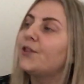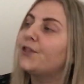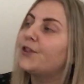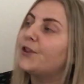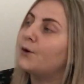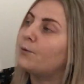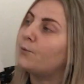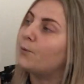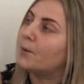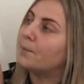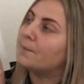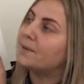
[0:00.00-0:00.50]

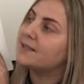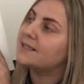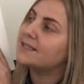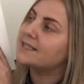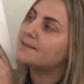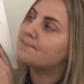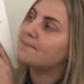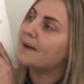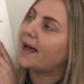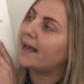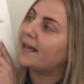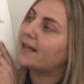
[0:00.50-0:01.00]
The woman
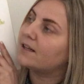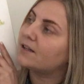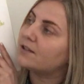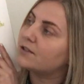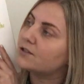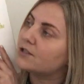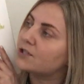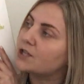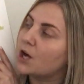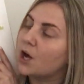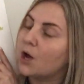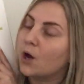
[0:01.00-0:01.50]

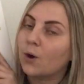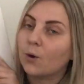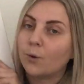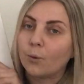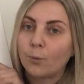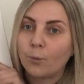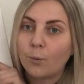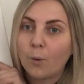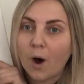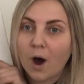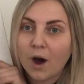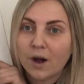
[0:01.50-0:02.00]
smiled.
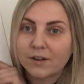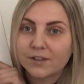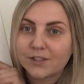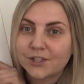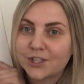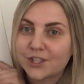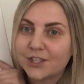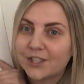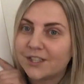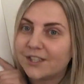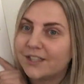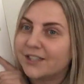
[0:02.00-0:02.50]

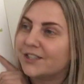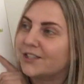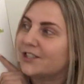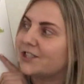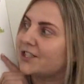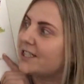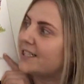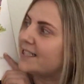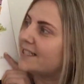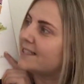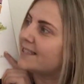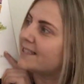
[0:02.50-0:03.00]
Watch,
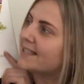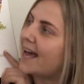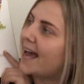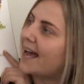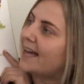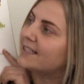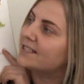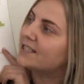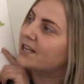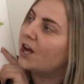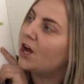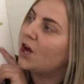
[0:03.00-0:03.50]
she
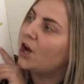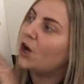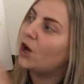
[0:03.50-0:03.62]
said.